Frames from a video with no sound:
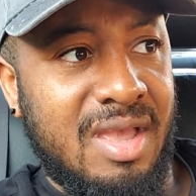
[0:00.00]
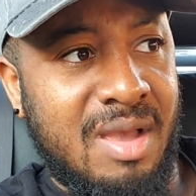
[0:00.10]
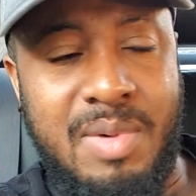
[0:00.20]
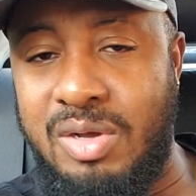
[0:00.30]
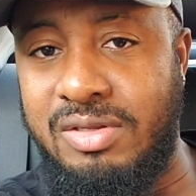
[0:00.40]

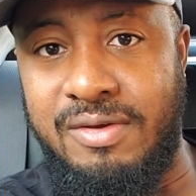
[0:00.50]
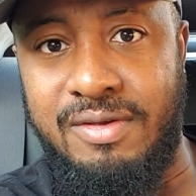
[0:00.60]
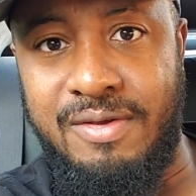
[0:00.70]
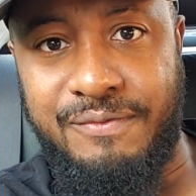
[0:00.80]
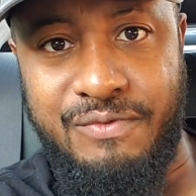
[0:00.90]
among the
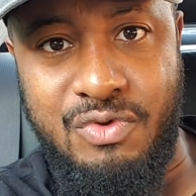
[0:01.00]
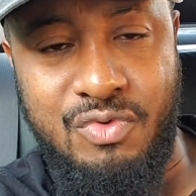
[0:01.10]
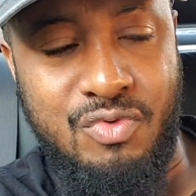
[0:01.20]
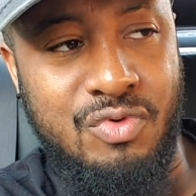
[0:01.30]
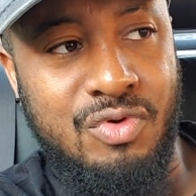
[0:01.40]

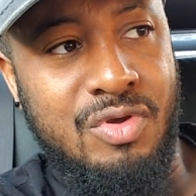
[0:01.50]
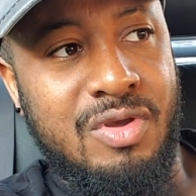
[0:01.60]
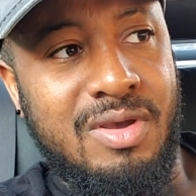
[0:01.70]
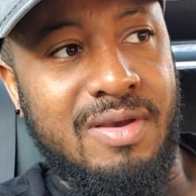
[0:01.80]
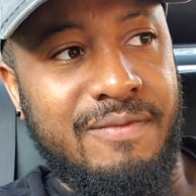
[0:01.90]
few
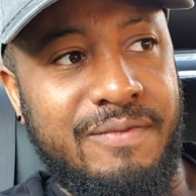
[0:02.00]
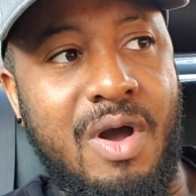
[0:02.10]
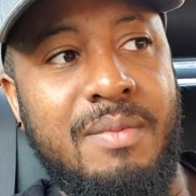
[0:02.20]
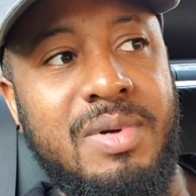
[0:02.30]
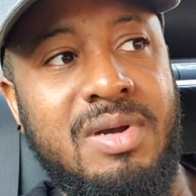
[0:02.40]

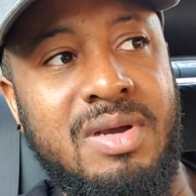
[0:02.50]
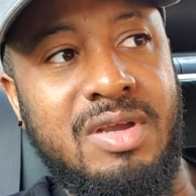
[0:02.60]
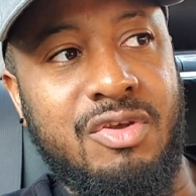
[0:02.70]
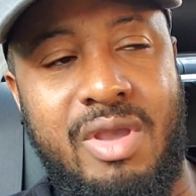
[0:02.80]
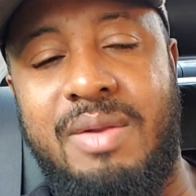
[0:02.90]
former
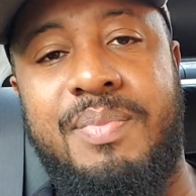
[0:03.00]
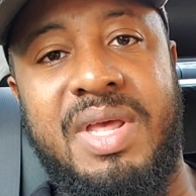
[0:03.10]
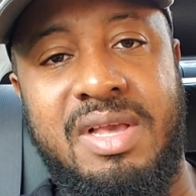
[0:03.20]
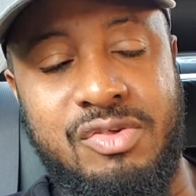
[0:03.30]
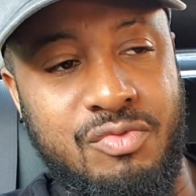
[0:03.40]
great
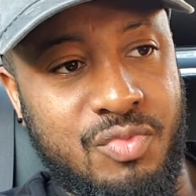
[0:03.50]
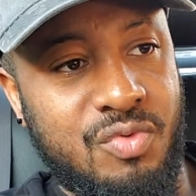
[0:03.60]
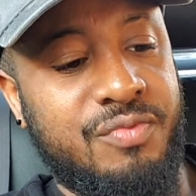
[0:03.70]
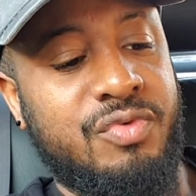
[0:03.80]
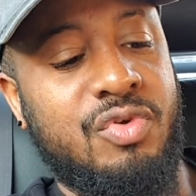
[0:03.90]
players who
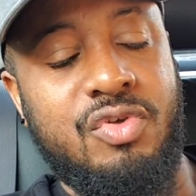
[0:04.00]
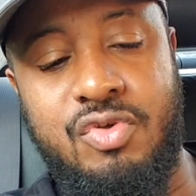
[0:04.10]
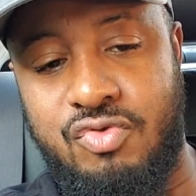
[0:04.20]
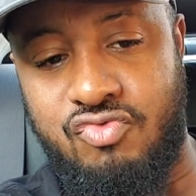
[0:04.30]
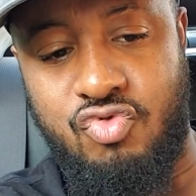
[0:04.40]
moved
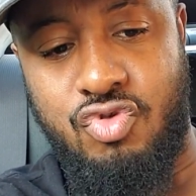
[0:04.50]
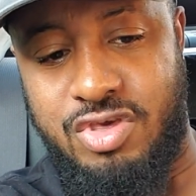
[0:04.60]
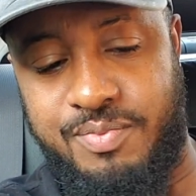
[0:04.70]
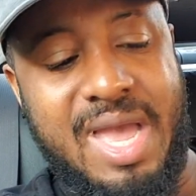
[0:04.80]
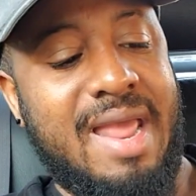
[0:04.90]
to
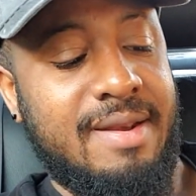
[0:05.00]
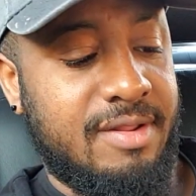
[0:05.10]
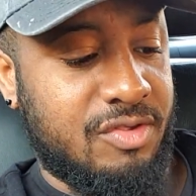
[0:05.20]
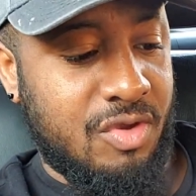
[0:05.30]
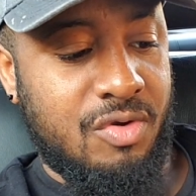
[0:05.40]
Japan.
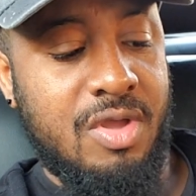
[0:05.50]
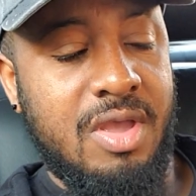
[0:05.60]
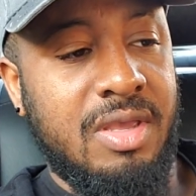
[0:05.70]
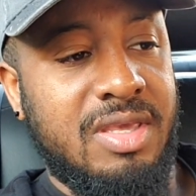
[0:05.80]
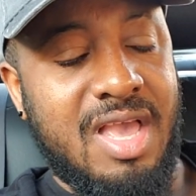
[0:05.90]
So
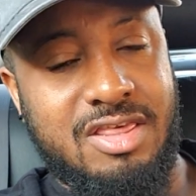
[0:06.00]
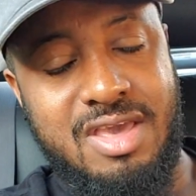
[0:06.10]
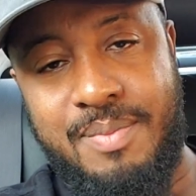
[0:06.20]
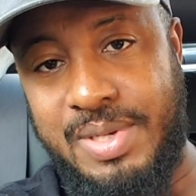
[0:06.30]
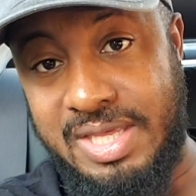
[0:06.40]
he has
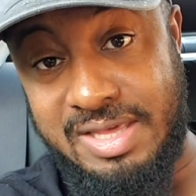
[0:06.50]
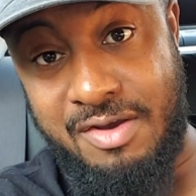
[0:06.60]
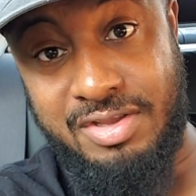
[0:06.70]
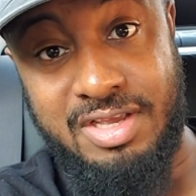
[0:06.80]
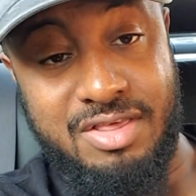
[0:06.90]
Japanese
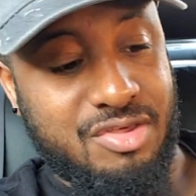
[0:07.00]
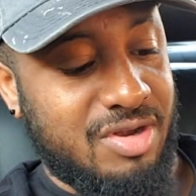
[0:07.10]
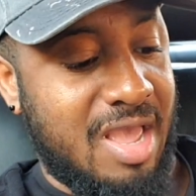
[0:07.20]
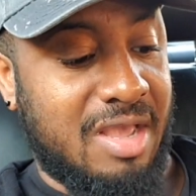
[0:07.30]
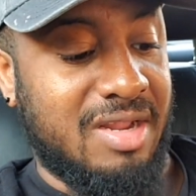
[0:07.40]
heritage, so
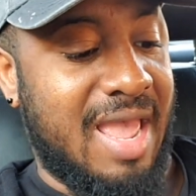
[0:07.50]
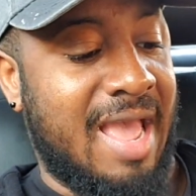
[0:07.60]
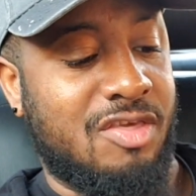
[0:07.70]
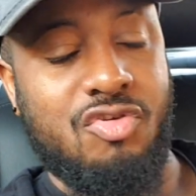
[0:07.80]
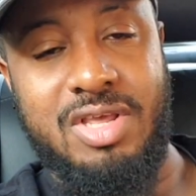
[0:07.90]
that could
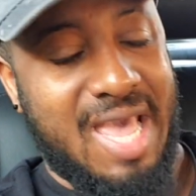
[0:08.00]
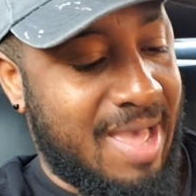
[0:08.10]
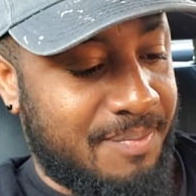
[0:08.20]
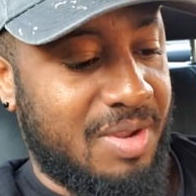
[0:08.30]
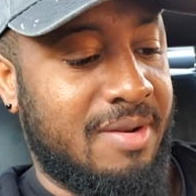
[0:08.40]
actually
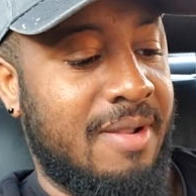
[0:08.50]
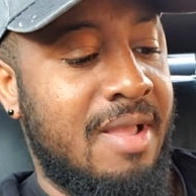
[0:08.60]
happen.